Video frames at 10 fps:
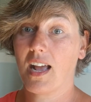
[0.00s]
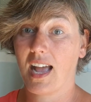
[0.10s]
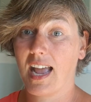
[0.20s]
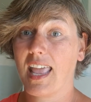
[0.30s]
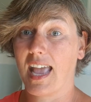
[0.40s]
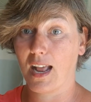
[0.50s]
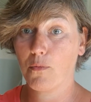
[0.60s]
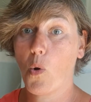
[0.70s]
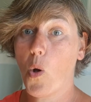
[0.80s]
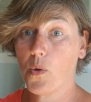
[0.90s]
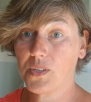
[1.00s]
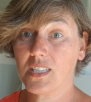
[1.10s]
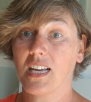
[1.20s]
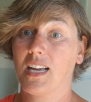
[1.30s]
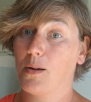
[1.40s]
I had
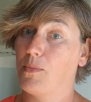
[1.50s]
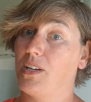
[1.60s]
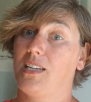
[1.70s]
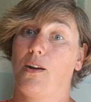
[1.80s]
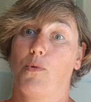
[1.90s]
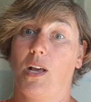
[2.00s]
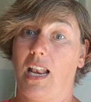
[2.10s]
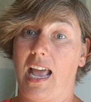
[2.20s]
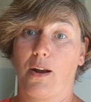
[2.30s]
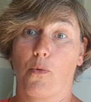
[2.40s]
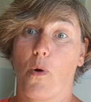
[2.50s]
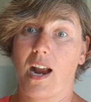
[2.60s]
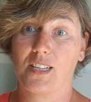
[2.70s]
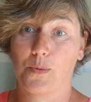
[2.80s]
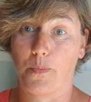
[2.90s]
walls, but they were like
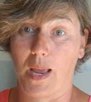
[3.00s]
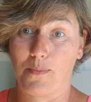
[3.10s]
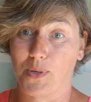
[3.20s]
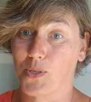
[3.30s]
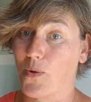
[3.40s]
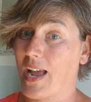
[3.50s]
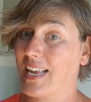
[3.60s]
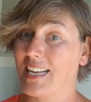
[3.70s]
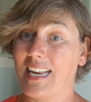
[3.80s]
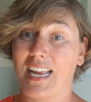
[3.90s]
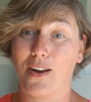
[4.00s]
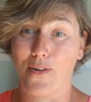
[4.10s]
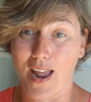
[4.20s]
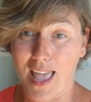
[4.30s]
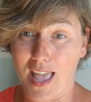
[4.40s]
rice paper, so I can
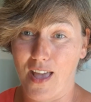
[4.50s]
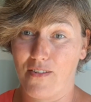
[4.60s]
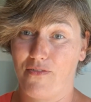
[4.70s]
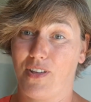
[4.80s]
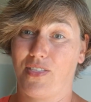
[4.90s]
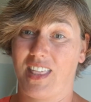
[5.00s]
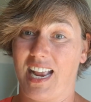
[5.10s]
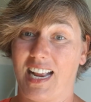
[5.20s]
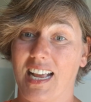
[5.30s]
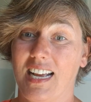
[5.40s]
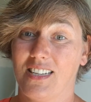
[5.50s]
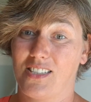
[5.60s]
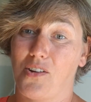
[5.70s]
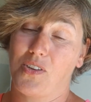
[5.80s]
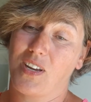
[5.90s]
hear everything.
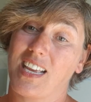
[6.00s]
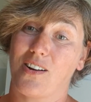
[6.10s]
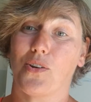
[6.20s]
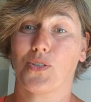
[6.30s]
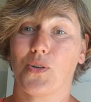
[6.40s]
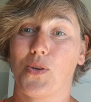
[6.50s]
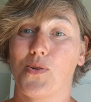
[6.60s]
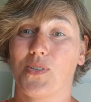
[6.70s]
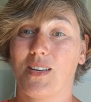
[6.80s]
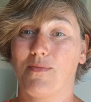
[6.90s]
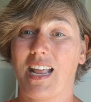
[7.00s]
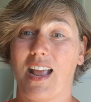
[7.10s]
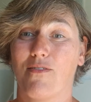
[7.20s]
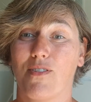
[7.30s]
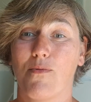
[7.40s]
So you can also use it
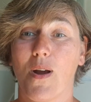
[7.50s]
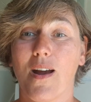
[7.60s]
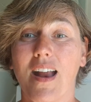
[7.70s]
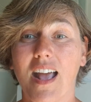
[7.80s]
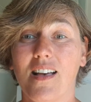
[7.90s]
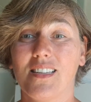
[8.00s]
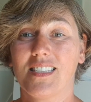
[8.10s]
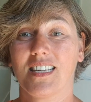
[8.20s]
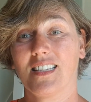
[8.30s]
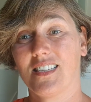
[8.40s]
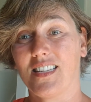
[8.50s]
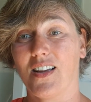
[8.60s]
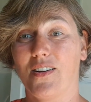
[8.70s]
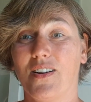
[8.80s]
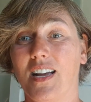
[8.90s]
everywhere else.
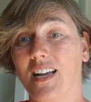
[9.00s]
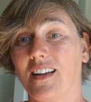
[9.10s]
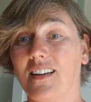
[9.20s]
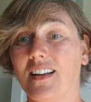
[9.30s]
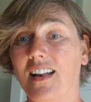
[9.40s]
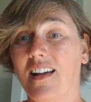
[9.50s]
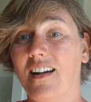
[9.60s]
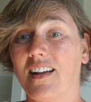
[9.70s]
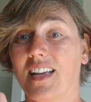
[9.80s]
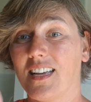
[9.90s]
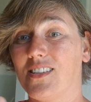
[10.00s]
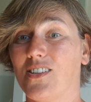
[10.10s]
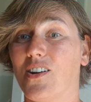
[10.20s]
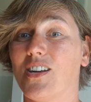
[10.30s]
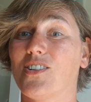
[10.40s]
So good luck,
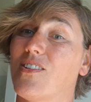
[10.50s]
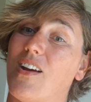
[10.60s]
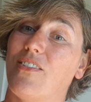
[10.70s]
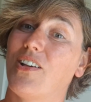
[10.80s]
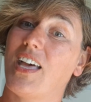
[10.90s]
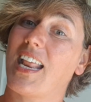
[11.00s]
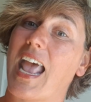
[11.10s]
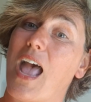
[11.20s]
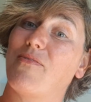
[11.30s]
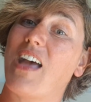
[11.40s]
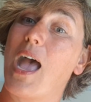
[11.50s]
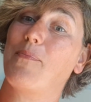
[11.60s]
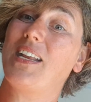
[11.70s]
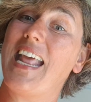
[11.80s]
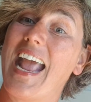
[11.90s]
enjoy your travel, and have a
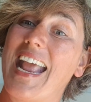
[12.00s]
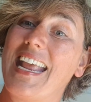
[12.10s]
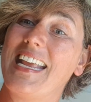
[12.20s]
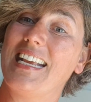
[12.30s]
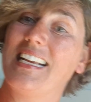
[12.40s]
happy day.